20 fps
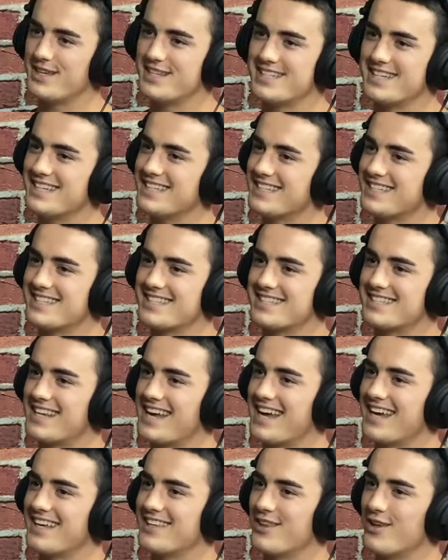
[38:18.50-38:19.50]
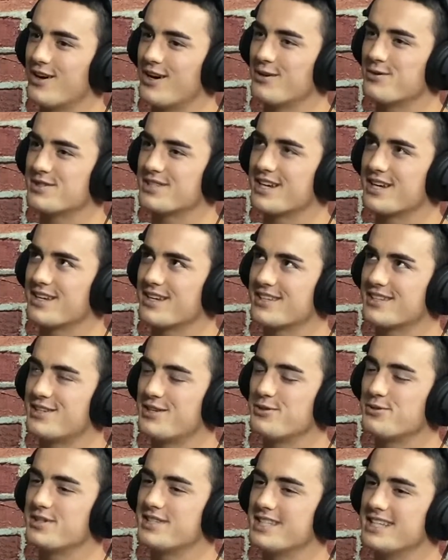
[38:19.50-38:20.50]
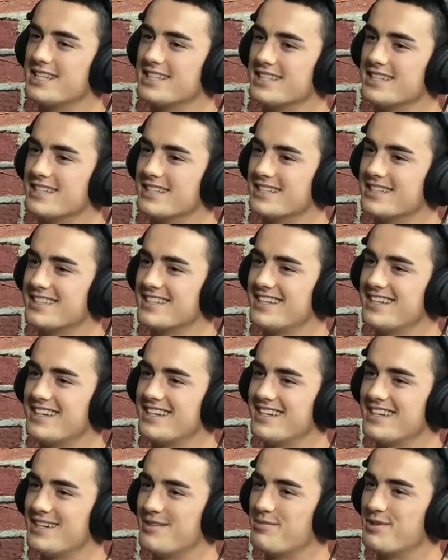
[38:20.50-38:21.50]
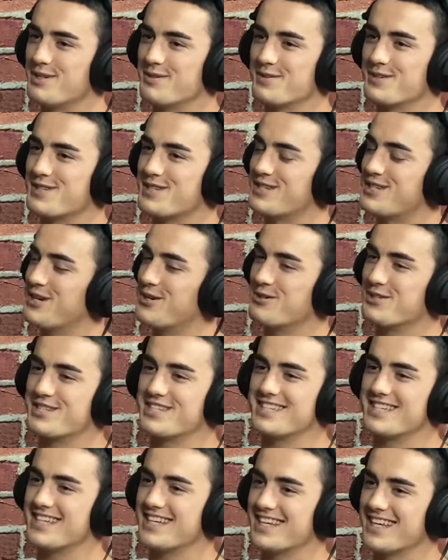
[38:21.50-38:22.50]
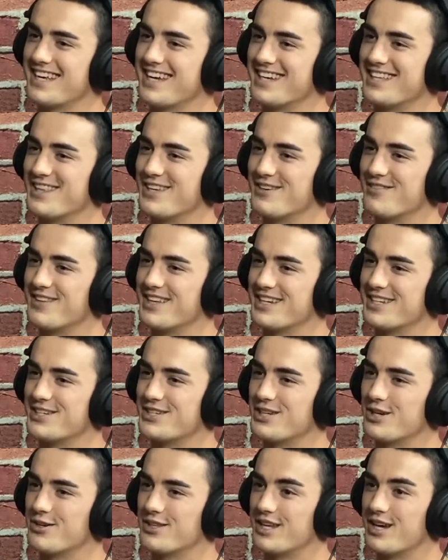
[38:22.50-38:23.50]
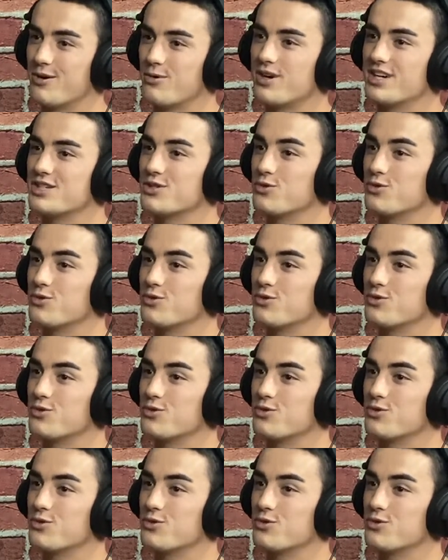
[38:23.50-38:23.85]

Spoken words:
It didn't stay long. It was like 2 seasons. Yeah, but it was so sick. I love that show. I watched